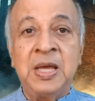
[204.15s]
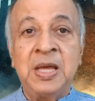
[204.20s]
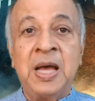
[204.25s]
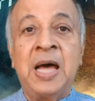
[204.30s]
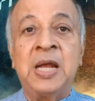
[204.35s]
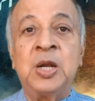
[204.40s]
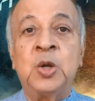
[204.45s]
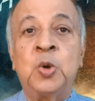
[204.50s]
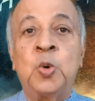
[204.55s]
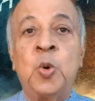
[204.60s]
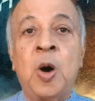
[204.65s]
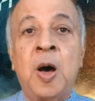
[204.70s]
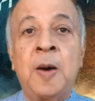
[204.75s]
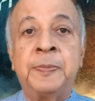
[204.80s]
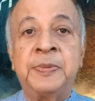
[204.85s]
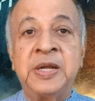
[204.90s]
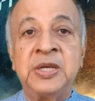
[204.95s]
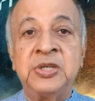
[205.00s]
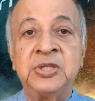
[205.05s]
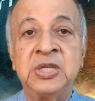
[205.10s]
and
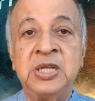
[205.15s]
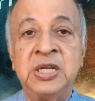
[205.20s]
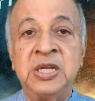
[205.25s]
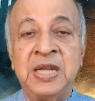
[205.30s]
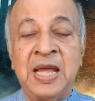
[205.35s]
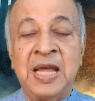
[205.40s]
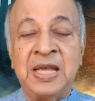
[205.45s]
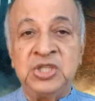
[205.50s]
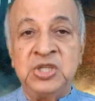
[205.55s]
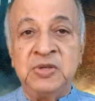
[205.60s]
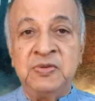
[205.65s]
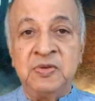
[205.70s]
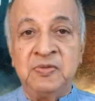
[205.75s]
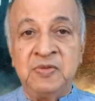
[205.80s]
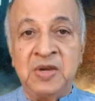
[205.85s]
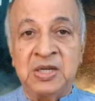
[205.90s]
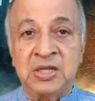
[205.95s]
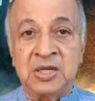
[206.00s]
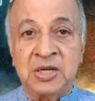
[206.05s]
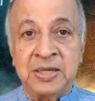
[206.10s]
cooperation in achieving
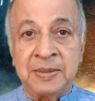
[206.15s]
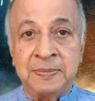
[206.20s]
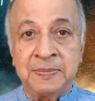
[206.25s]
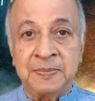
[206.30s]
victory.